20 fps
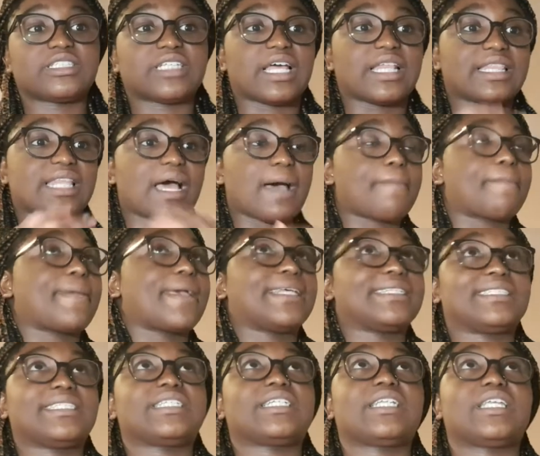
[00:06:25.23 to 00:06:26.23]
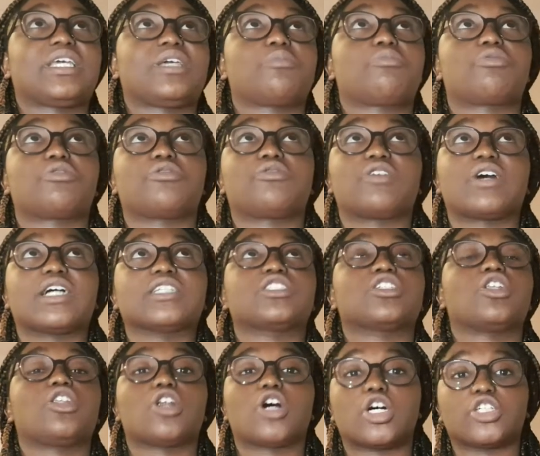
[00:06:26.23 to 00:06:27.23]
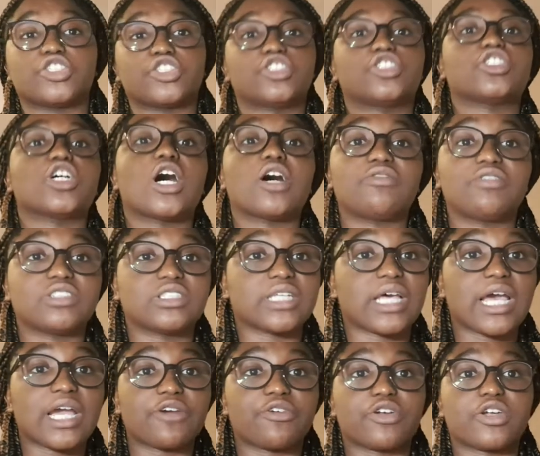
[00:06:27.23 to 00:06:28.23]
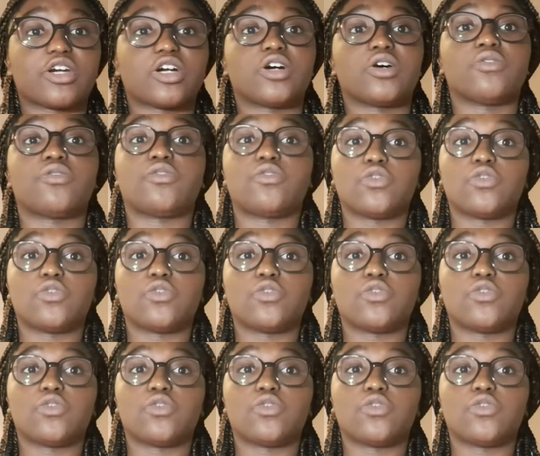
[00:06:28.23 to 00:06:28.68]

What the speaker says: and that basically provides a larger surface area